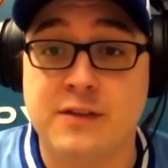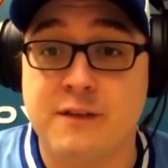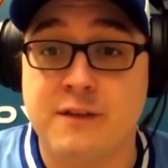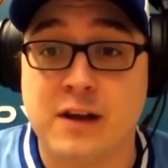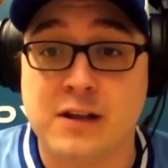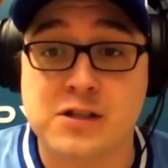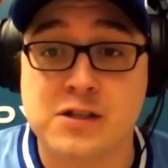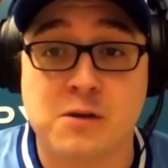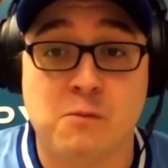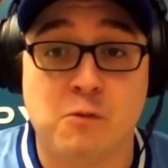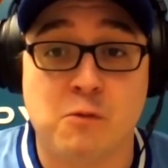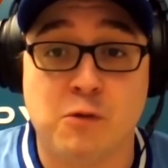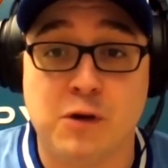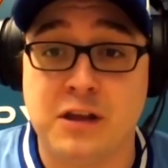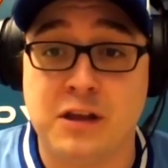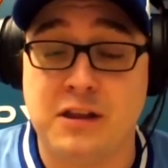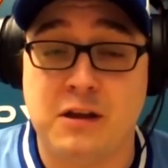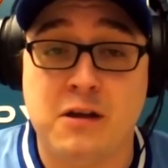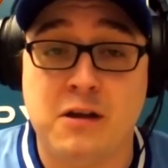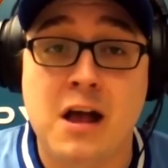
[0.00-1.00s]
And they've got some
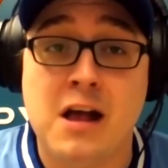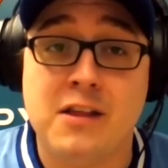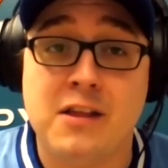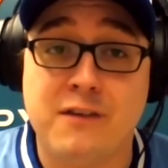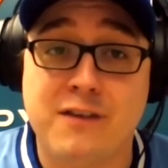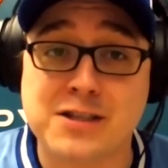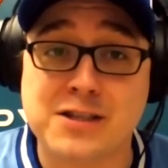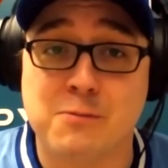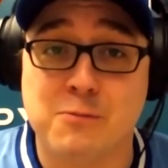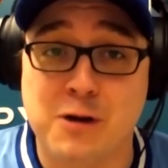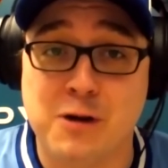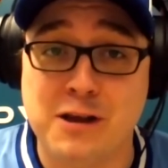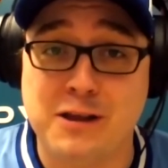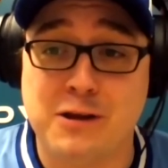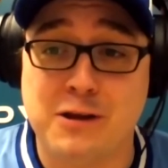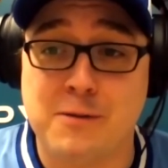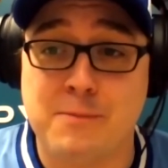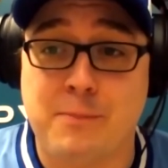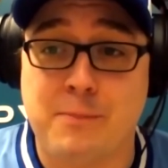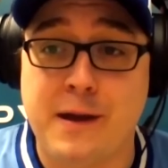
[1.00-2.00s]
really they've got some
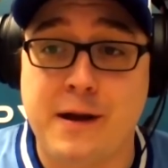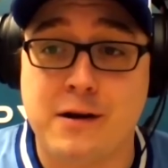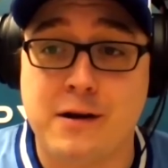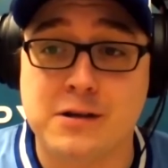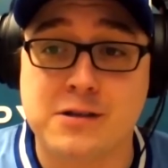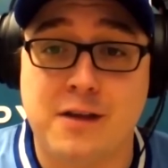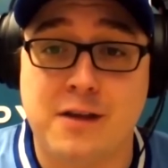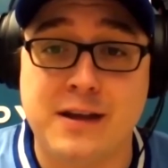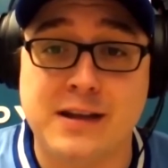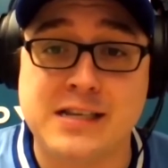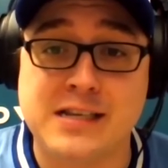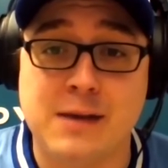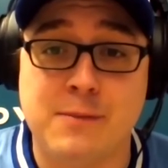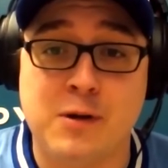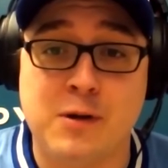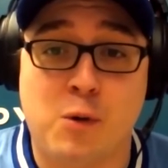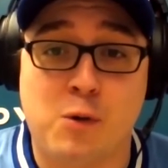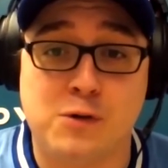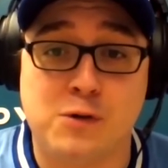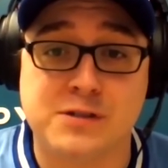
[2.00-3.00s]
really good players on that team,
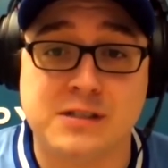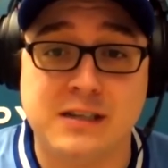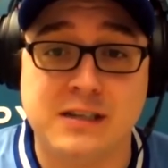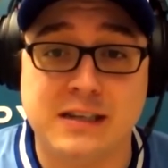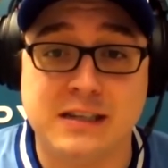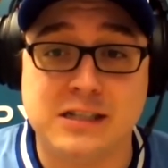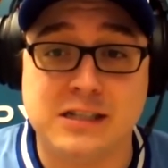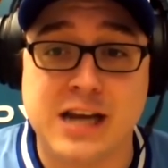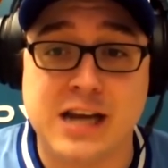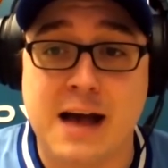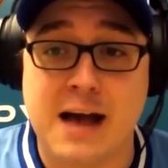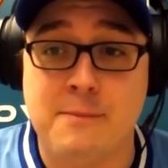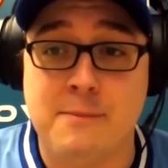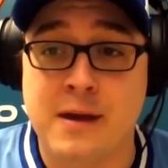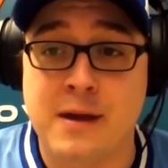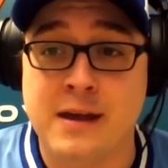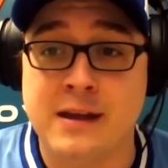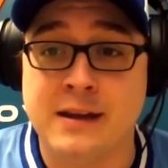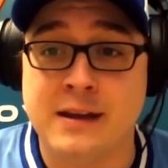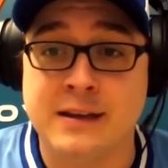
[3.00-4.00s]
and Olsen and
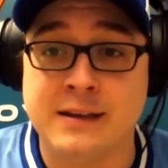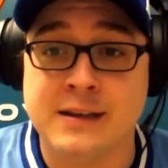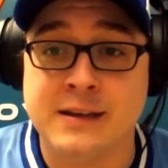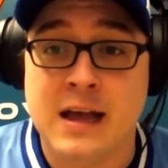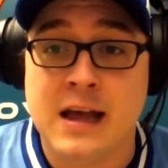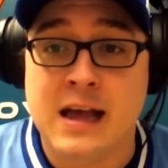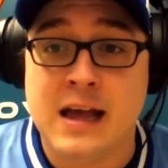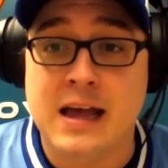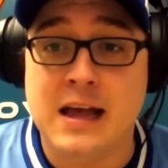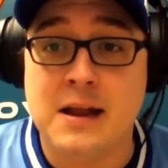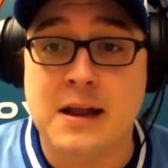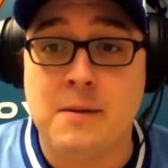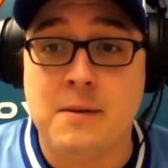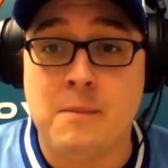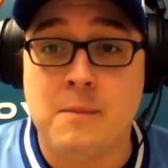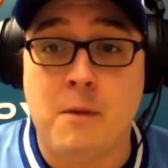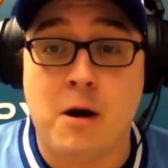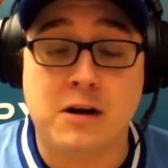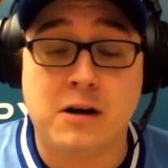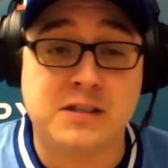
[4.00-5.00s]
Chapman and and
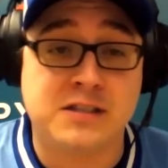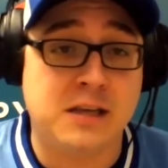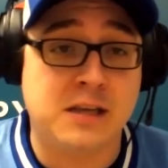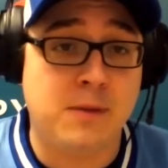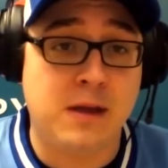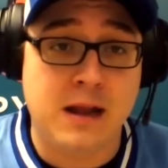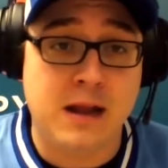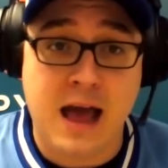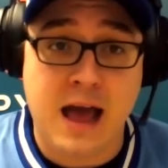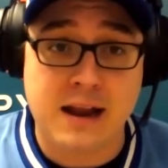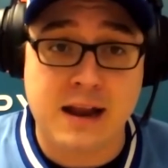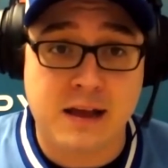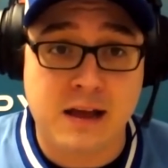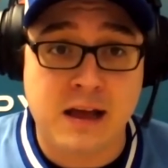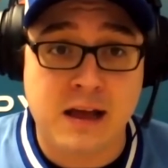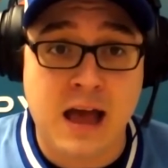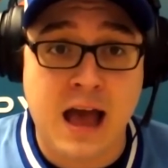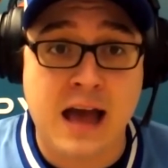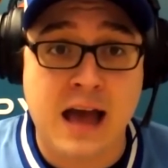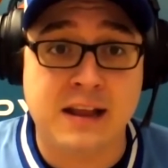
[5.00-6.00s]
Marcus Simeon had
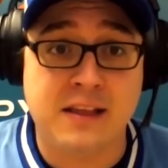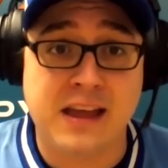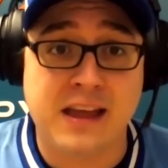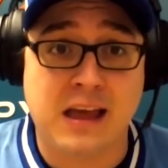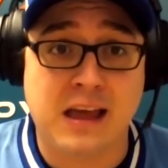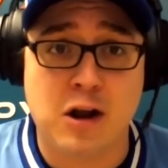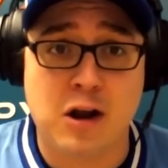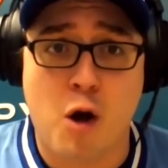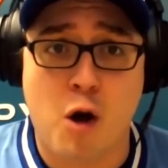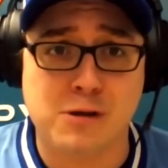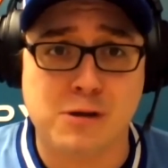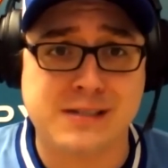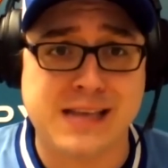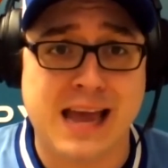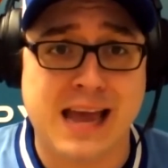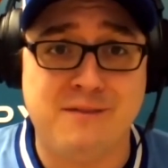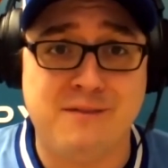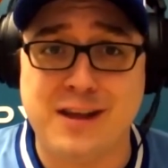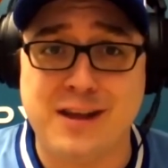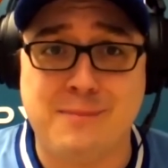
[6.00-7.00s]
a had a, like an almost
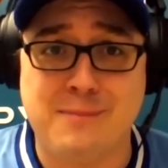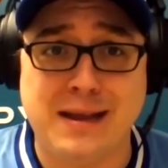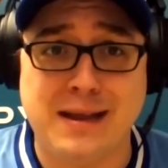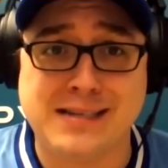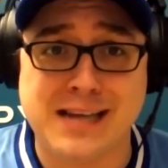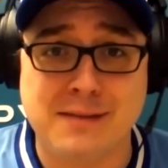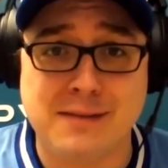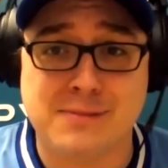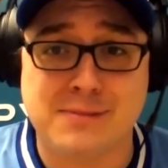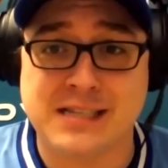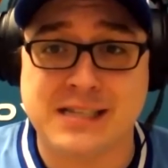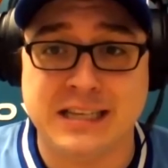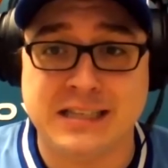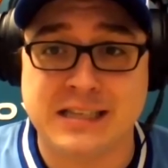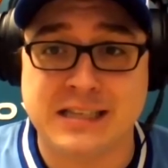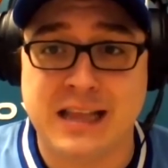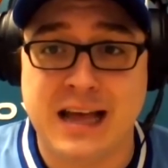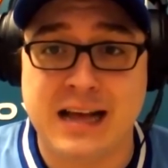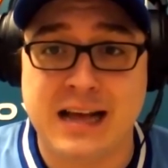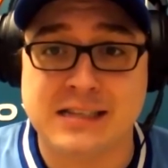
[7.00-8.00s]
M V P type
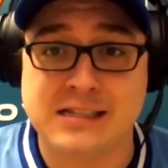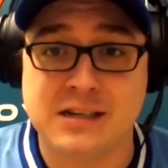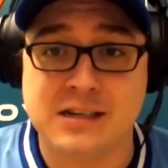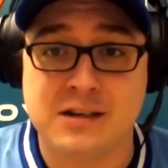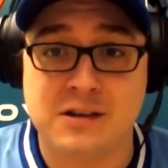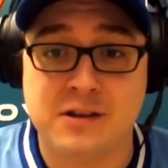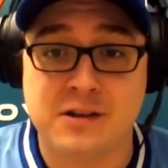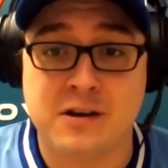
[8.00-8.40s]
season last year.